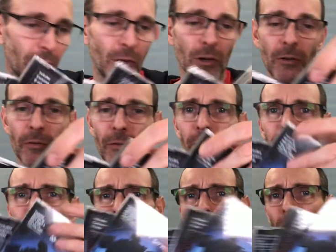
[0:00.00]
of,
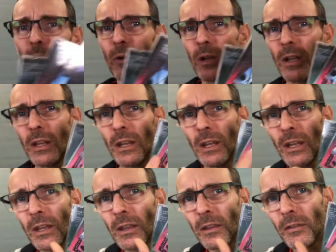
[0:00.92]
so
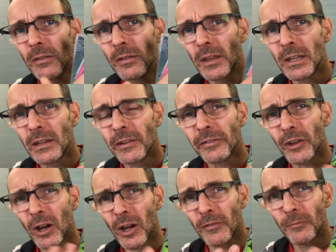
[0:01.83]
these that
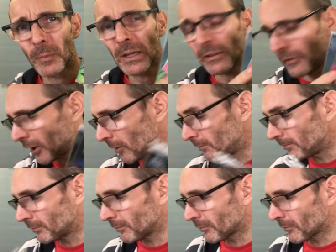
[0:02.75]
I've picked up
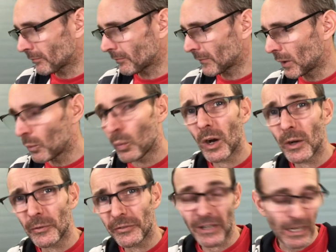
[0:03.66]

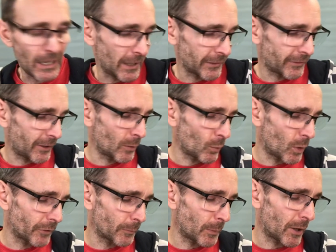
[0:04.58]
whilst collecting,
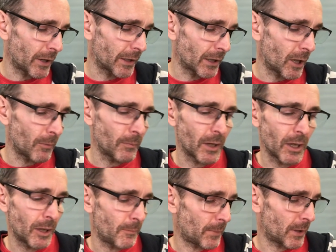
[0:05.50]
whilst buying up
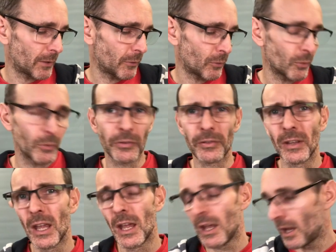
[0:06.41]
bundles,
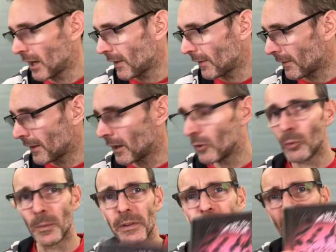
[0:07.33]
they'll all
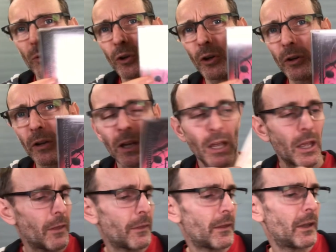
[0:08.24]
be sold on.
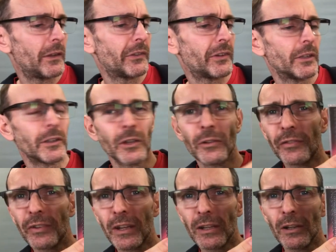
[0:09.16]
There's a Don't
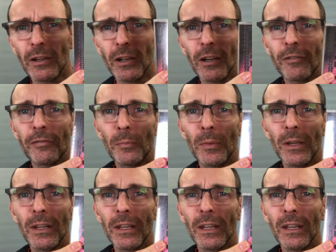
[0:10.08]
Say You Love
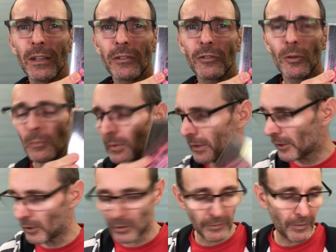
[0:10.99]
Me
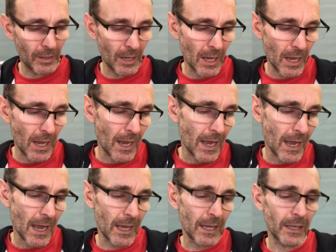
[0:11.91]
duplicate.
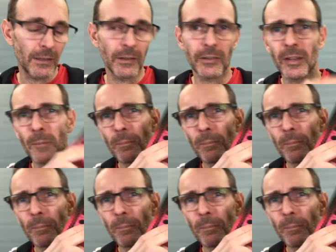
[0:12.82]
And